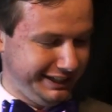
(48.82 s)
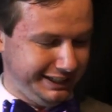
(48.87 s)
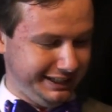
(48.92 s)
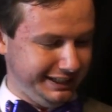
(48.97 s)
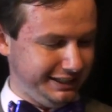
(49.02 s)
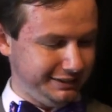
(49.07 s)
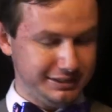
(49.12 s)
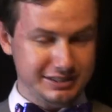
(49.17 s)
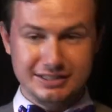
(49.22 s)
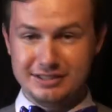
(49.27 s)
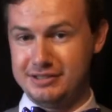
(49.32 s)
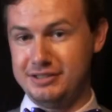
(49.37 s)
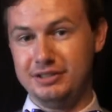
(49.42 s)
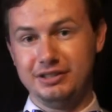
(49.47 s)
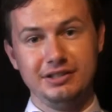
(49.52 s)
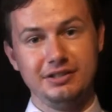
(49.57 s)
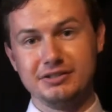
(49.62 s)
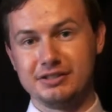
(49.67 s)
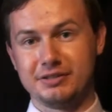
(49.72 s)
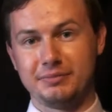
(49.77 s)
Anyways, you
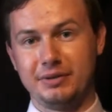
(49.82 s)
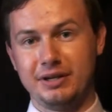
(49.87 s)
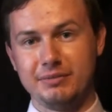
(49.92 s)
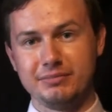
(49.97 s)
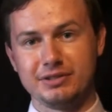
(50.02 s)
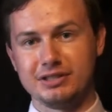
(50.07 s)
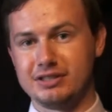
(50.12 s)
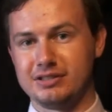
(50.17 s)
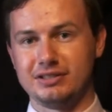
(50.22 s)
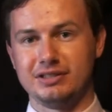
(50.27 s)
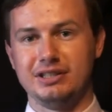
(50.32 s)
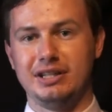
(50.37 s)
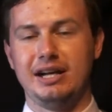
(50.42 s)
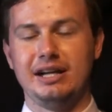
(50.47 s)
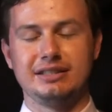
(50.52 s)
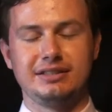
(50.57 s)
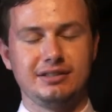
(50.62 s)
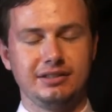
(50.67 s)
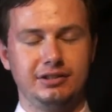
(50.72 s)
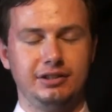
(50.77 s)
can use a pump. There's
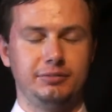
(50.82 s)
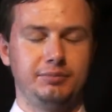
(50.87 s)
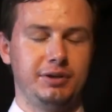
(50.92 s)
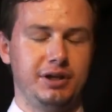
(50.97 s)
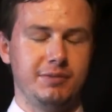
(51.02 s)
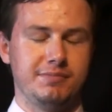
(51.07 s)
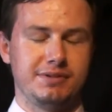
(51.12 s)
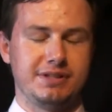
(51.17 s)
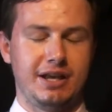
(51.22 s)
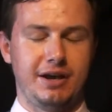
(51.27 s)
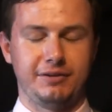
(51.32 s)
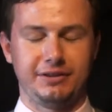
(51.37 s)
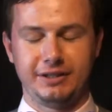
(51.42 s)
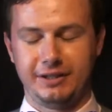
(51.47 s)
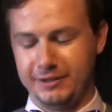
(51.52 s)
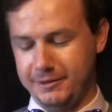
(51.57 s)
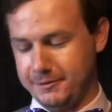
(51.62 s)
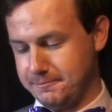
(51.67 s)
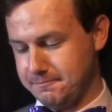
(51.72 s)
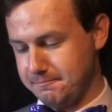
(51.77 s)
lots of good pumps out
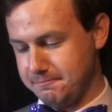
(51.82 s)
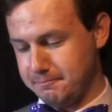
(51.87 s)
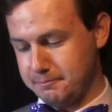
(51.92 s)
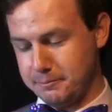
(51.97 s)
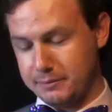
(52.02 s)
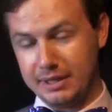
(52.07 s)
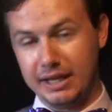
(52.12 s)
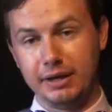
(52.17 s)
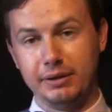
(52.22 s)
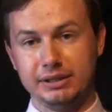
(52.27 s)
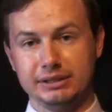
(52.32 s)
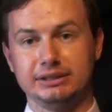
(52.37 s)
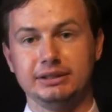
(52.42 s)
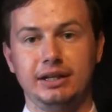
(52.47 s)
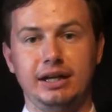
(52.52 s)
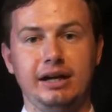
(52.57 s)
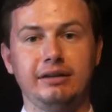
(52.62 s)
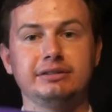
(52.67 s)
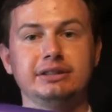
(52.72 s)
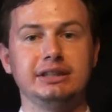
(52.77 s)
there. Anyway, so
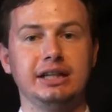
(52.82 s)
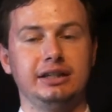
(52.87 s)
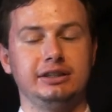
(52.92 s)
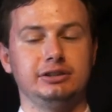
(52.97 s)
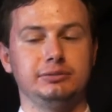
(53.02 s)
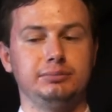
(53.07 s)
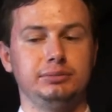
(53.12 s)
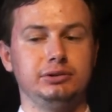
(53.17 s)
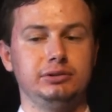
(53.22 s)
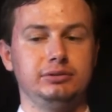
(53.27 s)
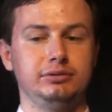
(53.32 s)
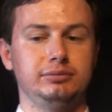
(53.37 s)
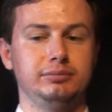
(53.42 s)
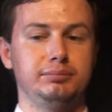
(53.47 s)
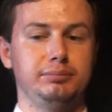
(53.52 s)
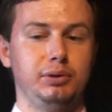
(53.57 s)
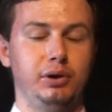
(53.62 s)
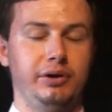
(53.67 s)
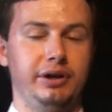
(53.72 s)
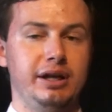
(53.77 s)
after you got your balloon
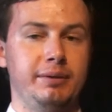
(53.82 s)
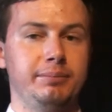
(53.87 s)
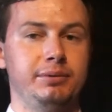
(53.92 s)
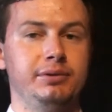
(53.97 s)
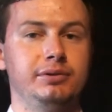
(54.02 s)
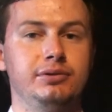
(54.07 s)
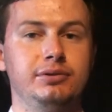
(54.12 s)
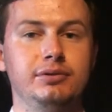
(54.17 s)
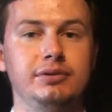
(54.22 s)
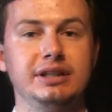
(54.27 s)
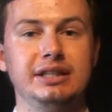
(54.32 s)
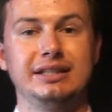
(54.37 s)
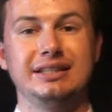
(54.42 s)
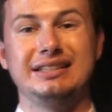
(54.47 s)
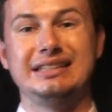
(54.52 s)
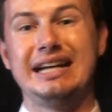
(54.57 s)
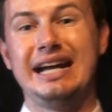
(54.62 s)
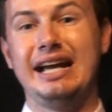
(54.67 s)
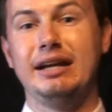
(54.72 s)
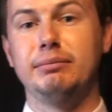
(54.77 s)
blown up, you do need to
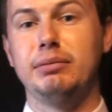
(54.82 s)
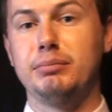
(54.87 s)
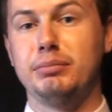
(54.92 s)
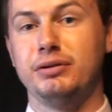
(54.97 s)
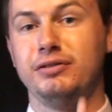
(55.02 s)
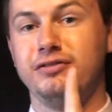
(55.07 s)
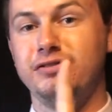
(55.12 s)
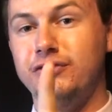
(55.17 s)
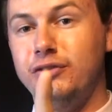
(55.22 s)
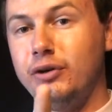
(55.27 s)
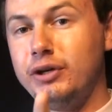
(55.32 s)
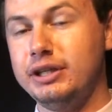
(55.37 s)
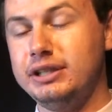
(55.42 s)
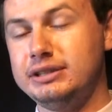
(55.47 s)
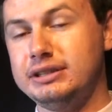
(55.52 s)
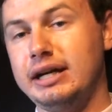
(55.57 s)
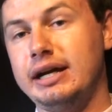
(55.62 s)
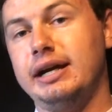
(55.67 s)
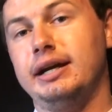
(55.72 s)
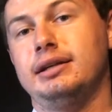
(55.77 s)
tie it. But before you
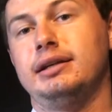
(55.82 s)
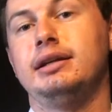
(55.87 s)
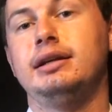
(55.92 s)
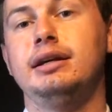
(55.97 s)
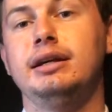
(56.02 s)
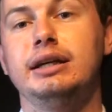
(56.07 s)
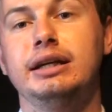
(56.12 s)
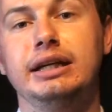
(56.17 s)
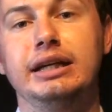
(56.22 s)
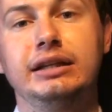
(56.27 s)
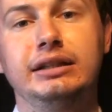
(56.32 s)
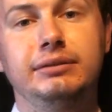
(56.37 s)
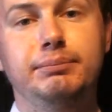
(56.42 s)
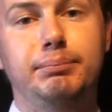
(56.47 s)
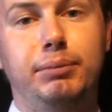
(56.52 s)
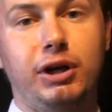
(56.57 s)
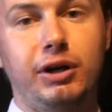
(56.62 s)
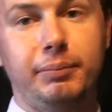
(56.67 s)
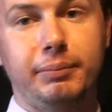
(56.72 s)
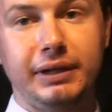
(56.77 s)
tie it,
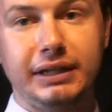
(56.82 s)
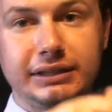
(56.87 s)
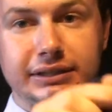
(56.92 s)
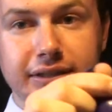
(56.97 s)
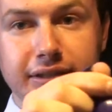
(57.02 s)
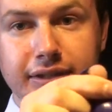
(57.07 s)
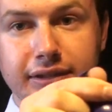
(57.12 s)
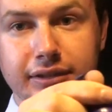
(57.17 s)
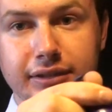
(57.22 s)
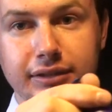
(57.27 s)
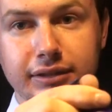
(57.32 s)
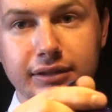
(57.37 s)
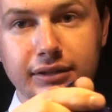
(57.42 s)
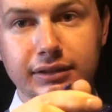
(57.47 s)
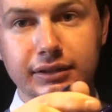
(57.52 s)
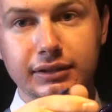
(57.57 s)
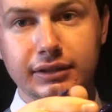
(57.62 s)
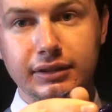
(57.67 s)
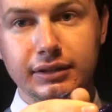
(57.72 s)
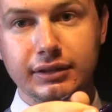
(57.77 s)
burp it.
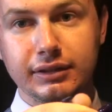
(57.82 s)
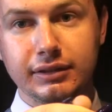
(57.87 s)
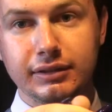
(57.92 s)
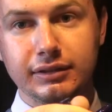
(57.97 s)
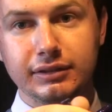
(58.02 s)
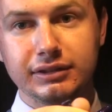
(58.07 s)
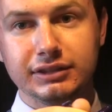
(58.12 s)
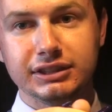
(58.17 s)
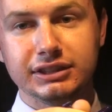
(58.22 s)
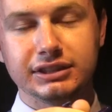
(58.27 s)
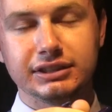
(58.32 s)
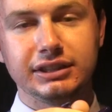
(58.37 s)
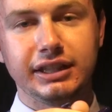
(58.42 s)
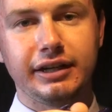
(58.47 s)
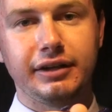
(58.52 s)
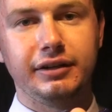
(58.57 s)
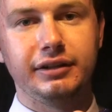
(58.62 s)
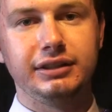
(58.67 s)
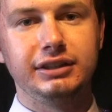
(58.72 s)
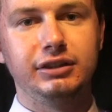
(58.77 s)
Just
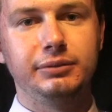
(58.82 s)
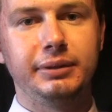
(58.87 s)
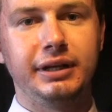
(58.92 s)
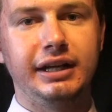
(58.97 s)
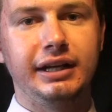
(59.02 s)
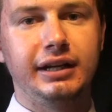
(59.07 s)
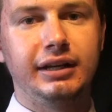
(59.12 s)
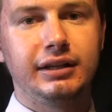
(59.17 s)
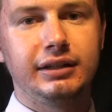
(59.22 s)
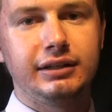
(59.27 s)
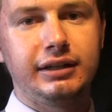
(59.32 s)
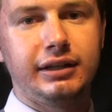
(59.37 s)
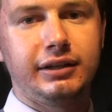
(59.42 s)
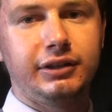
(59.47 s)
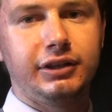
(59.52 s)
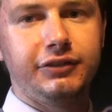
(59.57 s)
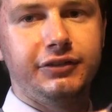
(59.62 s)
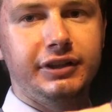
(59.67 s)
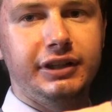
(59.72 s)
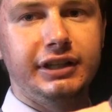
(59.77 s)
let out a little bit of air. I don't
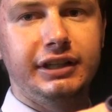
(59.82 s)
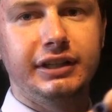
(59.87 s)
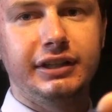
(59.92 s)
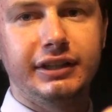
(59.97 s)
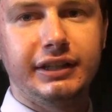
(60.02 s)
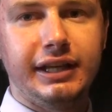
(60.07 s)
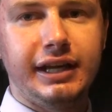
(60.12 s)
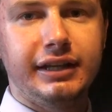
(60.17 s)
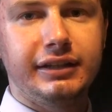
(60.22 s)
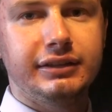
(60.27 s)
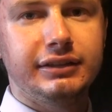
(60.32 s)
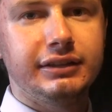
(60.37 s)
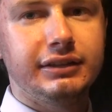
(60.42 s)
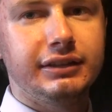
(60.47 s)
know if you can hear that.